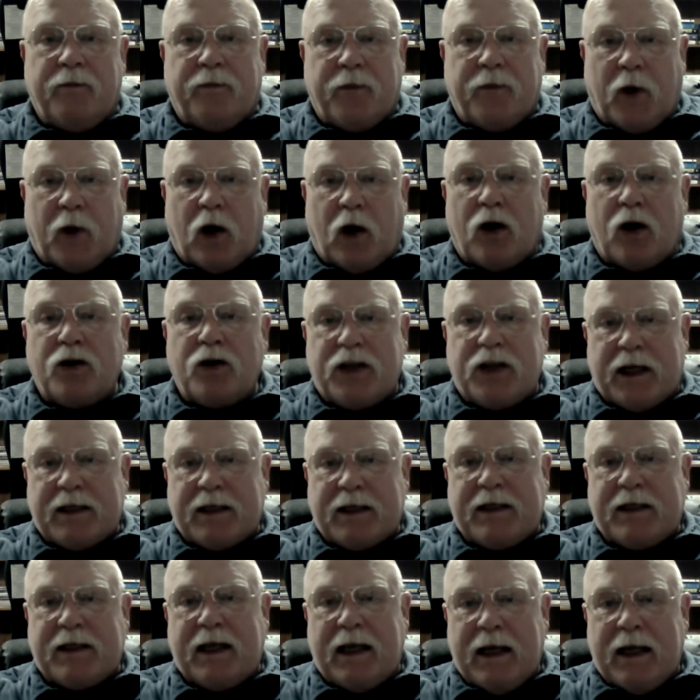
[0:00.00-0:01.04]

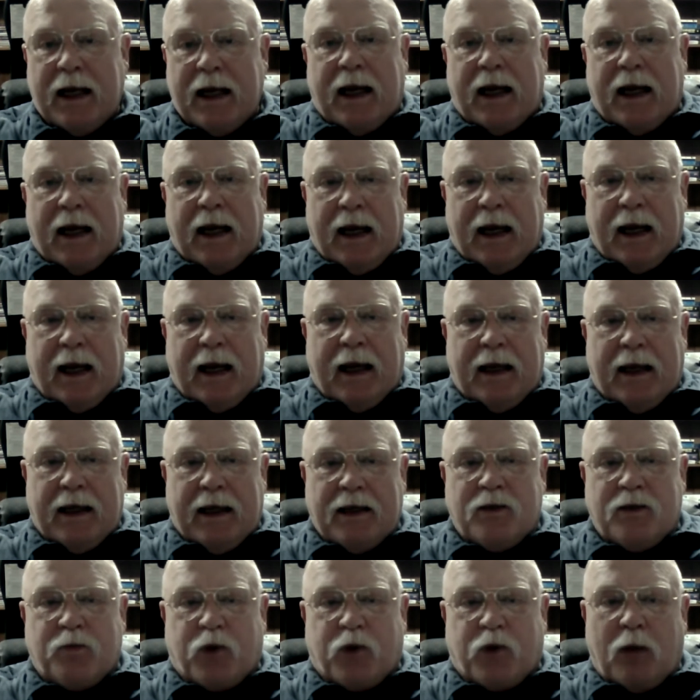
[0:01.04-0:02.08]
R60
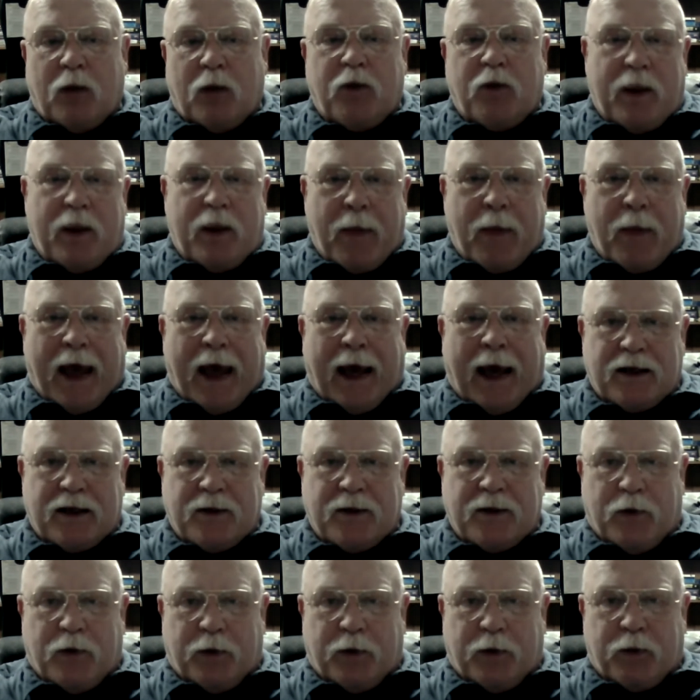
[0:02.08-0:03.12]
is probably the
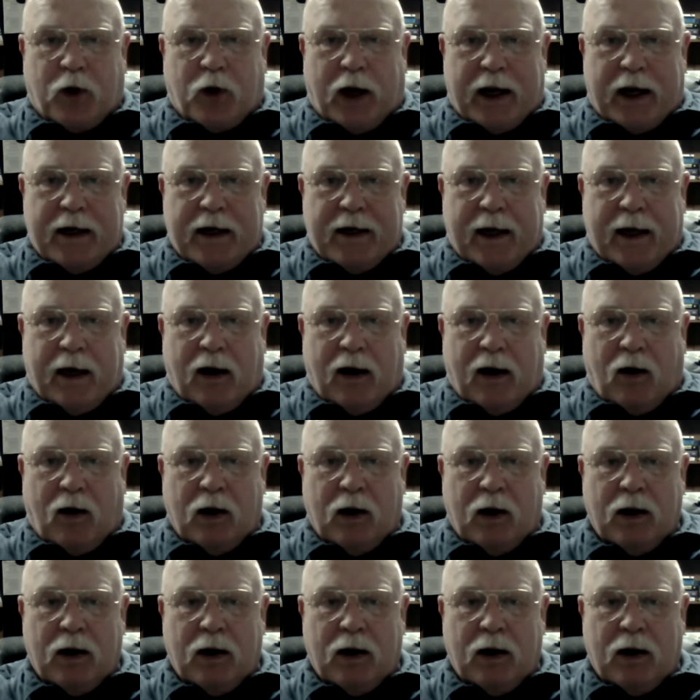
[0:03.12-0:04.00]
maximum right now.